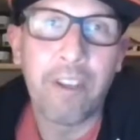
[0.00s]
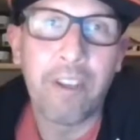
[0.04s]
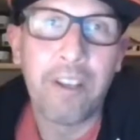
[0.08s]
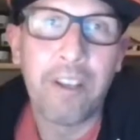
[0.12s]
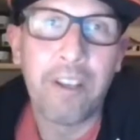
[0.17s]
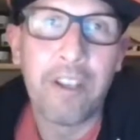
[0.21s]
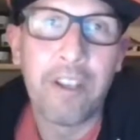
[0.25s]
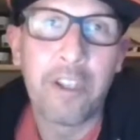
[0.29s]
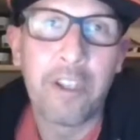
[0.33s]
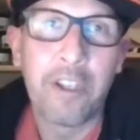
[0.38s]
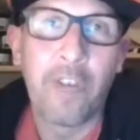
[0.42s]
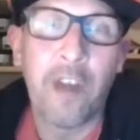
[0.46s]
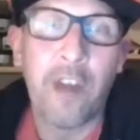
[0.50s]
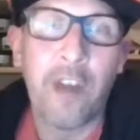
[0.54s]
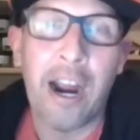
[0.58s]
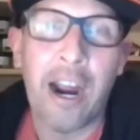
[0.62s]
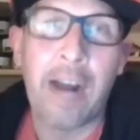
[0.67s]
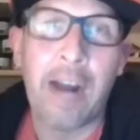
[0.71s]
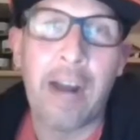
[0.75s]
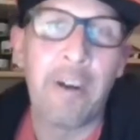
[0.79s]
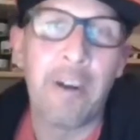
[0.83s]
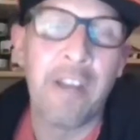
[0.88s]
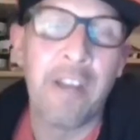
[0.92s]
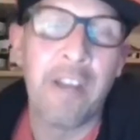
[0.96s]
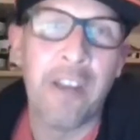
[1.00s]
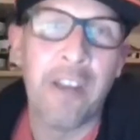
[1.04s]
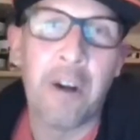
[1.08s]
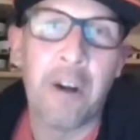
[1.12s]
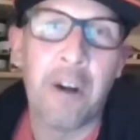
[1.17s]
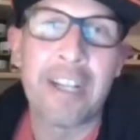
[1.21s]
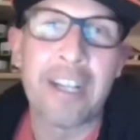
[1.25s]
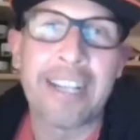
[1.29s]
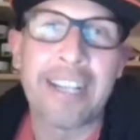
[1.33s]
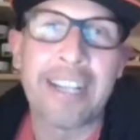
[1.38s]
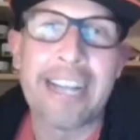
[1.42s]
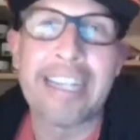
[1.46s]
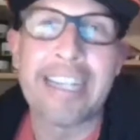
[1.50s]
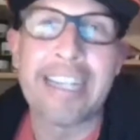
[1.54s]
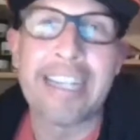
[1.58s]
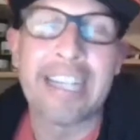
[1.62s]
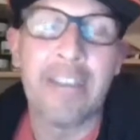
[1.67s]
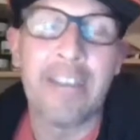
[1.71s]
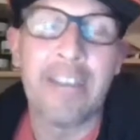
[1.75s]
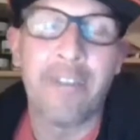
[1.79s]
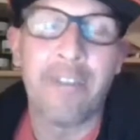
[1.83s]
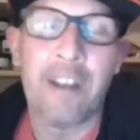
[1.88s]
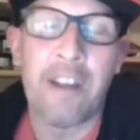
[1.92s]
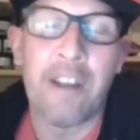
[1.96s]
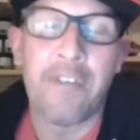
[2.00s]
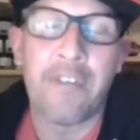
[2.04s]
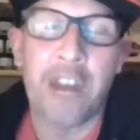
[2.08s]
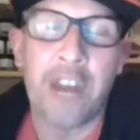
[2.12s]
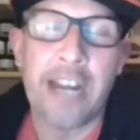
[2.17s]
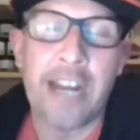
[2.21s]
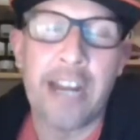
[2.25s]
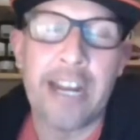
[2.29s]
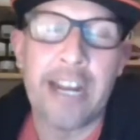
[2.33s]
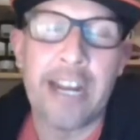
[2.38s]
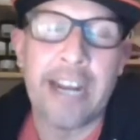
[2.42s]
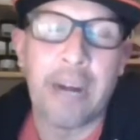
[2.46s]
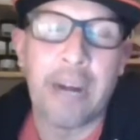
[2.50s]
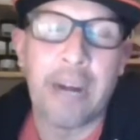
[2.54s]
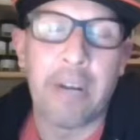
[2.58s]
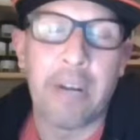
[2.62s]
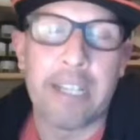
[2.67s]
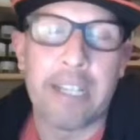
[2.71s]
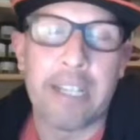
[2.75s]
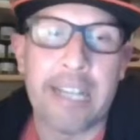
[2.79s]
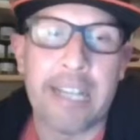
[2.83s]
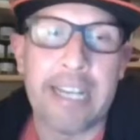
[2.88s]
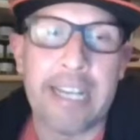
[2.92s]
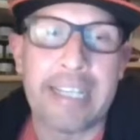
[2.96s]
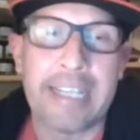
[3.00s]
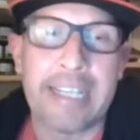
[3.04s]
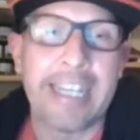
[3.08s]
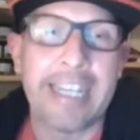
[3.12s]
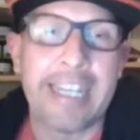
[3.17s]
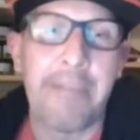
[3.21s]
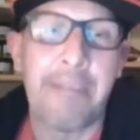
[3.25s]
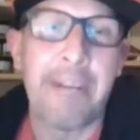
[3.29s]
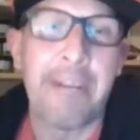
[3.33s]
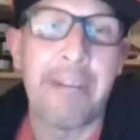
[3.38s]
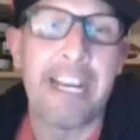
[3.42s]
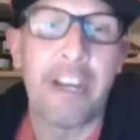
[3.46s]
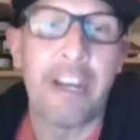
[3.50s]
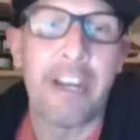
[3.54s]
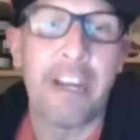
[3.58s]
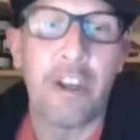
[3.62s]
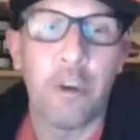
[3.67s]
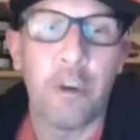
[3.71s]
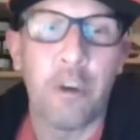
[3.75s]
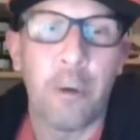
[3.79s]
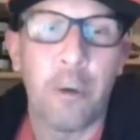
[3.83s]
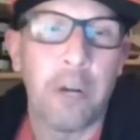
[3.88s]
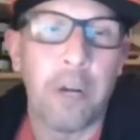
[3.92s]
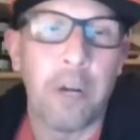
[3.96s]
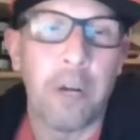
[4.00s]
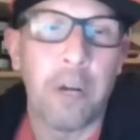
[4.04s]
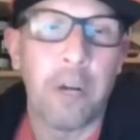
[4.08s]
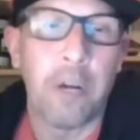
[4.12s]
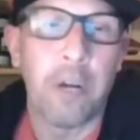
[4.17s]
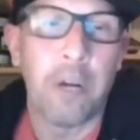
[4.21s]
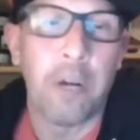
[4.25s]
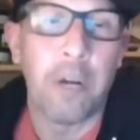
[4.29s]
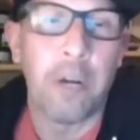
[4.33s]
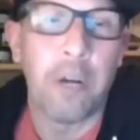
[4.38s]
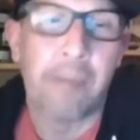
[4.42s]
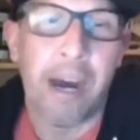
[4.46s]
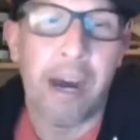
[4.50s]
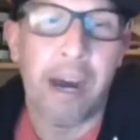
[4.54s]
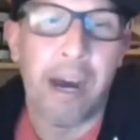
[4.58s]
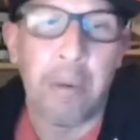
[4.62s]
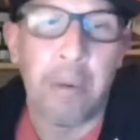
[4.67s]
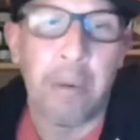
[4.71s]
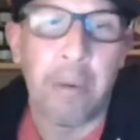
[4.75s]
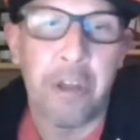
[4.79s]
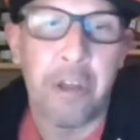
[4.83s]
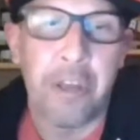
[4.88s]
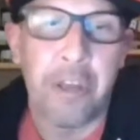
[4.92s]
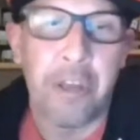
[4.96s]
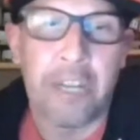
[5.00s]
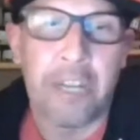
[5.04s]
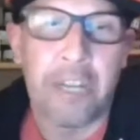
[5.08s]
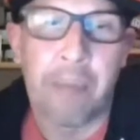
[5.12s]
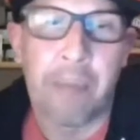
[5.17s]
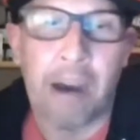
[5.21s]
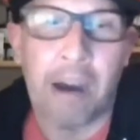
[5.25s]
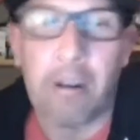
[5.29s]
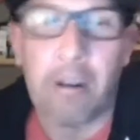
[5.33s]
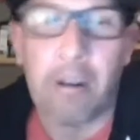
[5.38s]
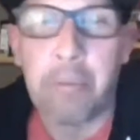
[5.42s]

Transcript: so if I were to say, if JD and I were to say CBD to you, what comes to mind? What do you think about?